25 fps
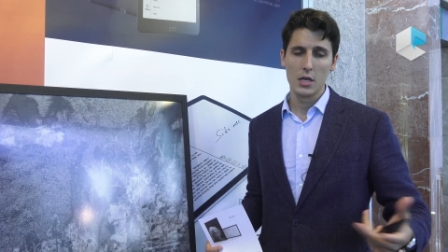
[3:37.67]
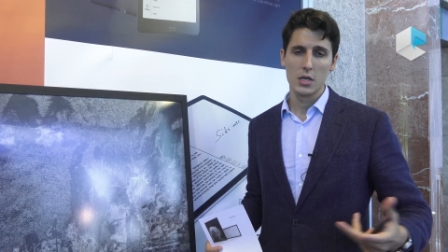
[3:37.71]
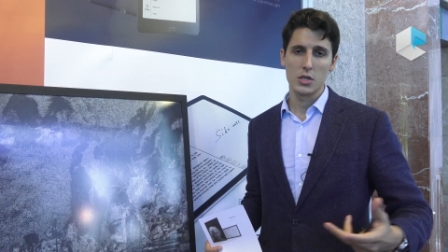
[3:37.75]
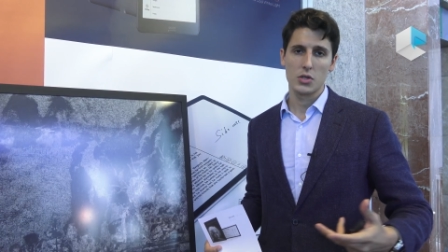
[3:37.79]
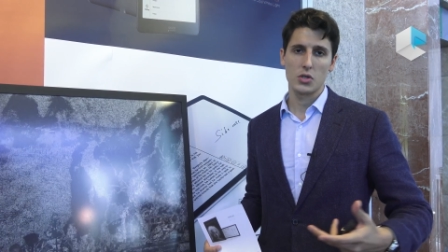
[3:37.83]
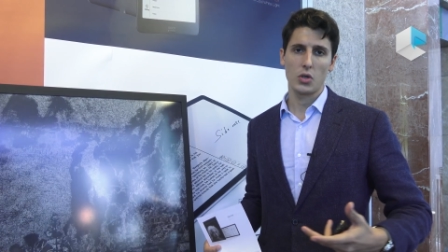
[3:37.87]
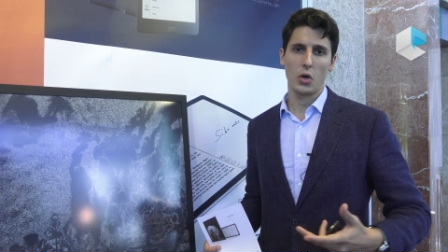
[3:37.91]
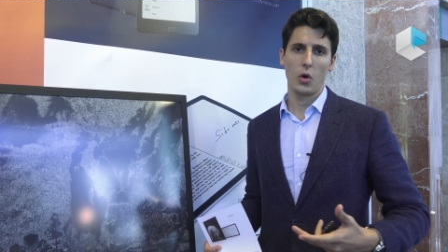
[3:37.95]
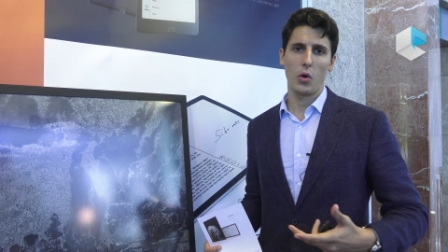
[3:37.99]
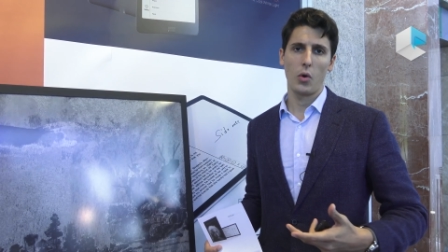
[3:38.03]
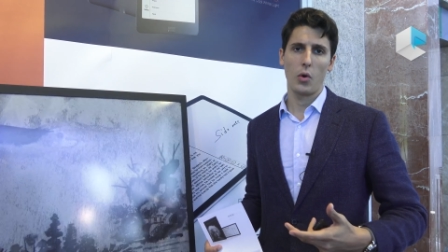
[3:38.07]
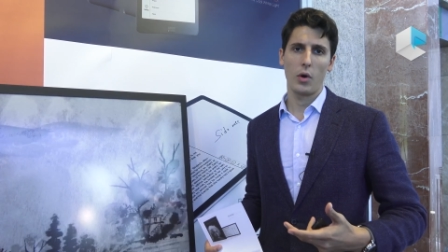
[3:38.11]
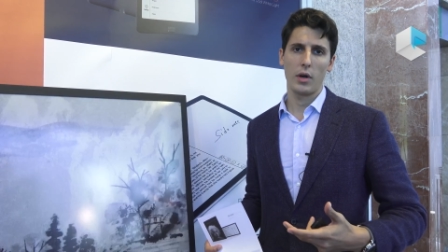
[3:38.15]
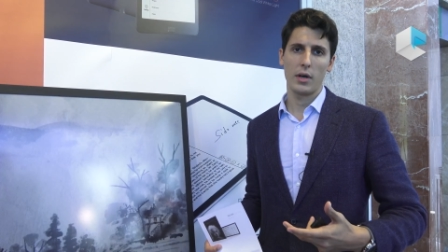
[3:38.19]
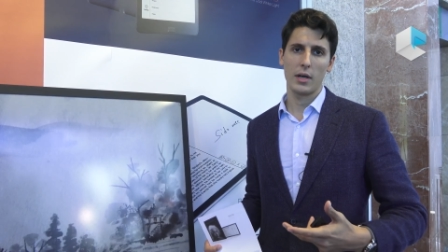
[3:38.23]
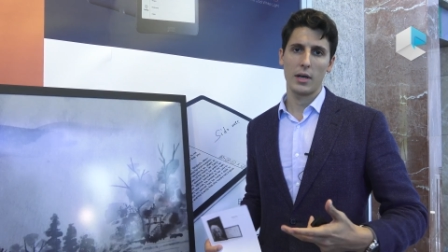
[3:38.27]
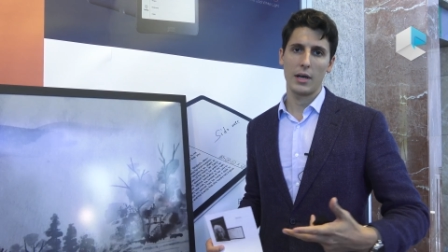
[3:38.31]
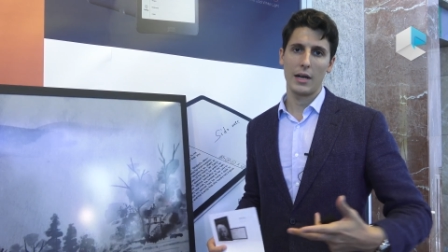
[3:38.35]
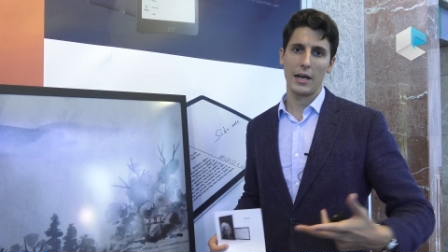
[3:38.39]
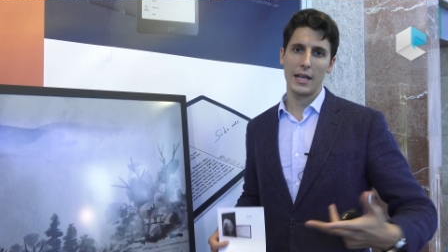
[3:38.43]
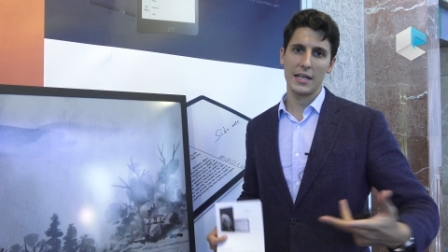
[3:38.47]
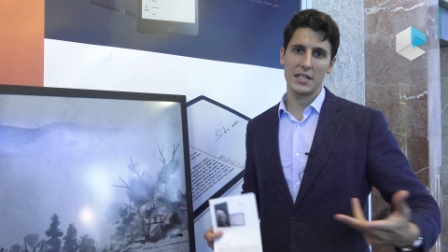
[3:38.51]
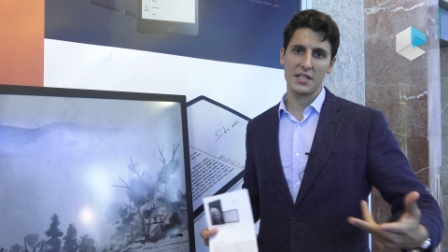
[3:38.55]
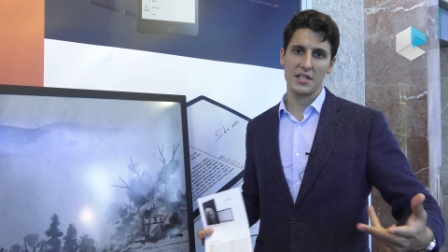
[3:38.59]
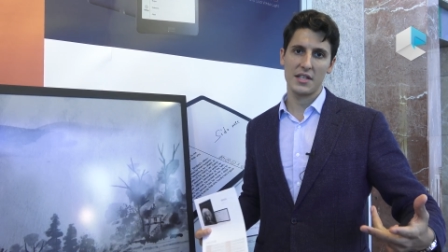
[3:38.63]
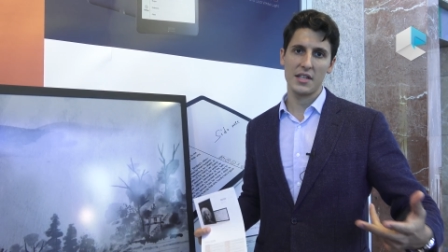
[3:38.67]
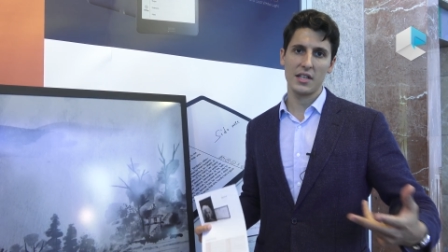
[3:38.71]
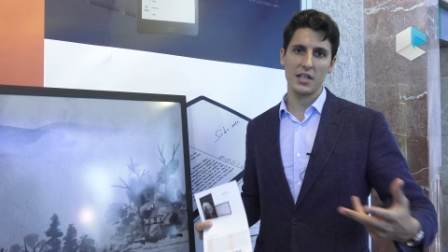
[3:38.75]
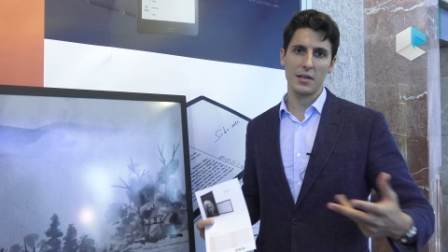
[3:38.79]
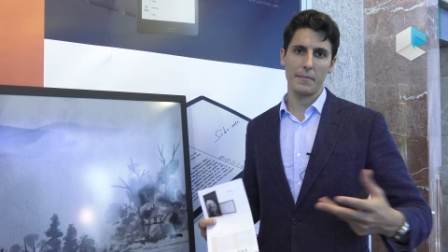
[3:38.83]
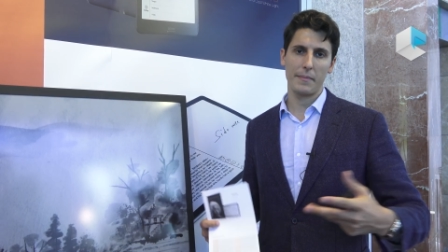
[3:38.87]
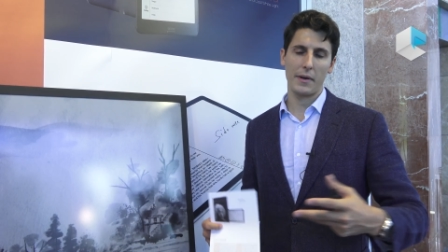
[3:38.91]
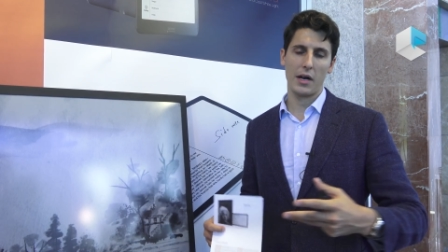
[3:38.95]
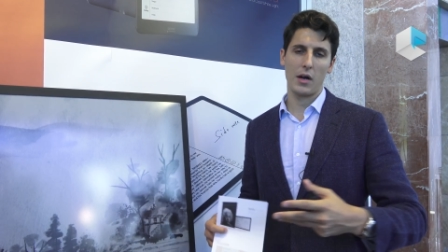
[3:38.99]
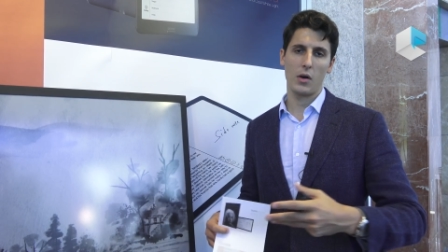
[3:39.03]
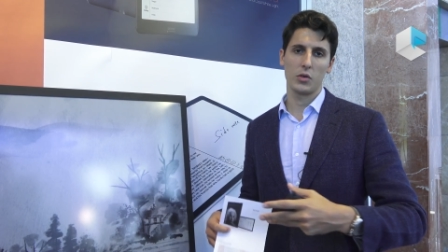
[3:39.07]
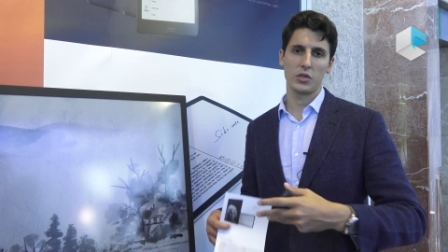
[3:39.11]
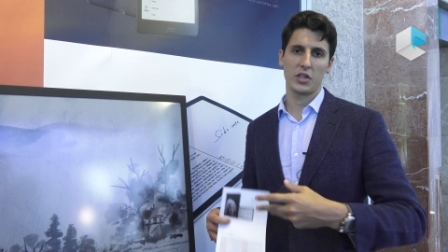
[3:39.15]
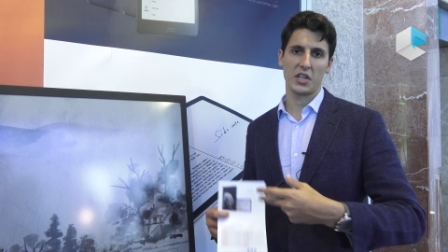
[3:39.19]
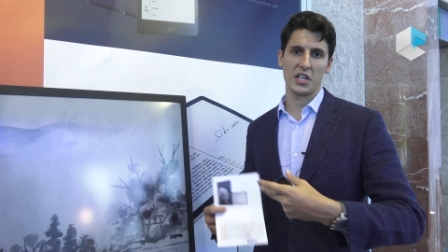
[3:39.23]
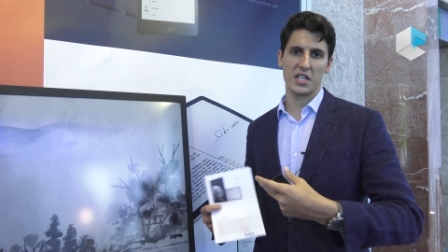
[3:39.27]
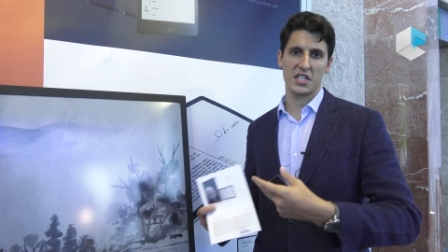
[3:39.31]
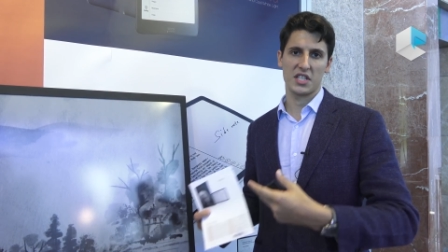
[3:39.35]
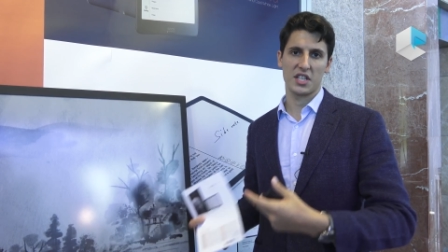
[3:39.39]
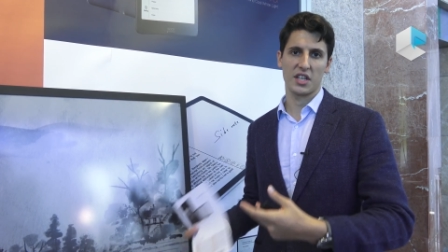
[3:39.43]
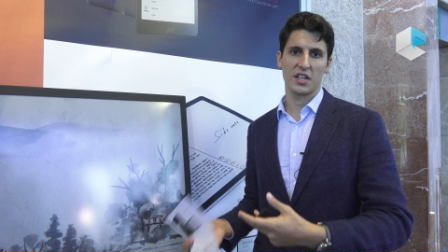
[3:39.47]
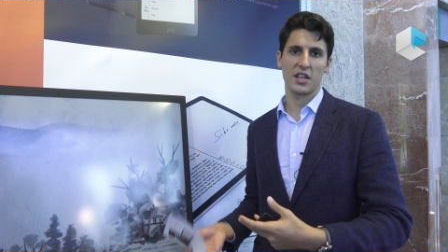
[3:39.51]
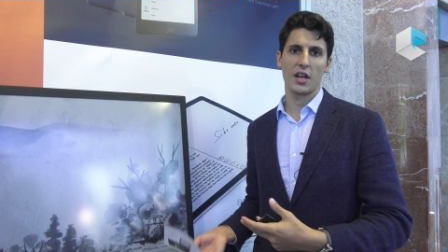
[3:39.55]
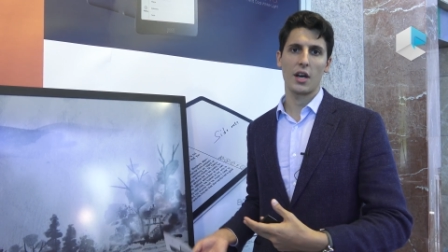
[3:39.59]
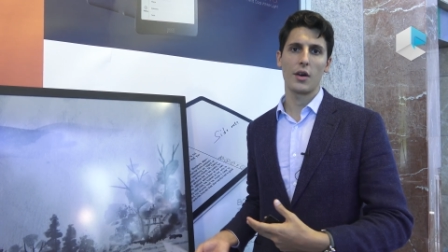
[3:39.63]
So let's think about a
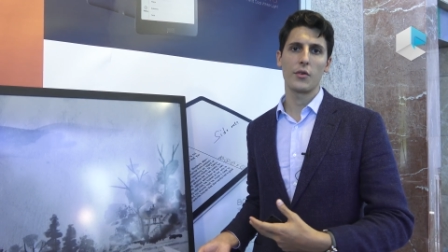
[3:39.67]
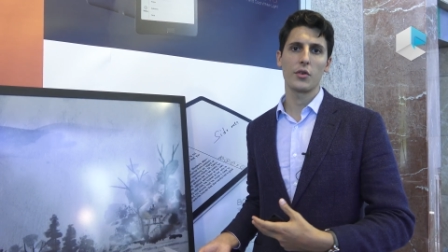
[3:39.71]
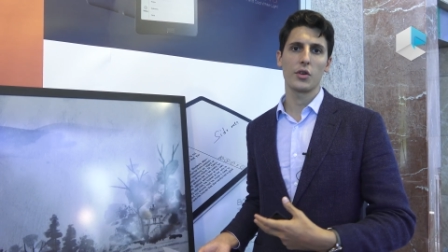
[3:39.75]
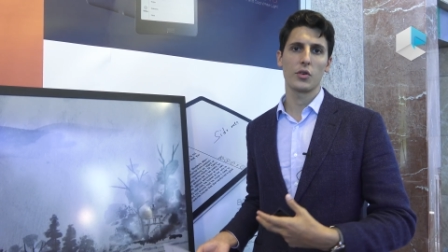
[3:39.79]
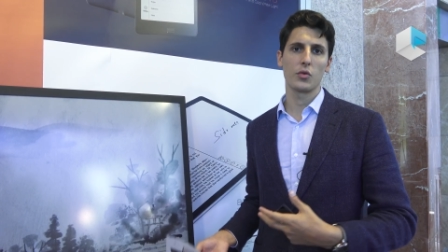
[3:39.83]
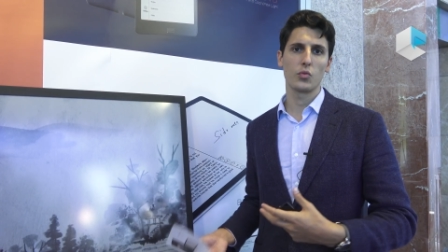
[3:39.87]
scenario